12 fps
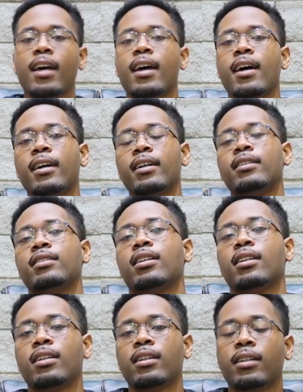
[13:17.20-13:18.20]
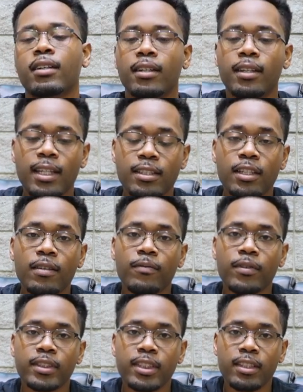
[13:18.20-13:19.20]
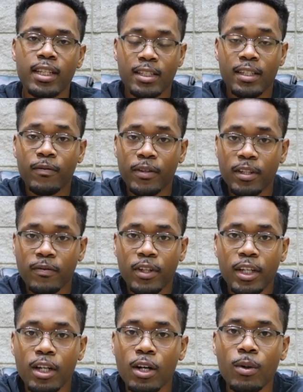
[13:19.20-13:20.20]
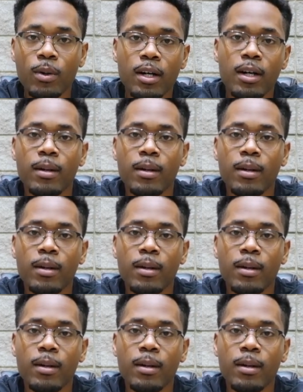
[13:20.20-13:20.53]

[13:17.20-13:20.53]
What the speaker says: And that's it for this video.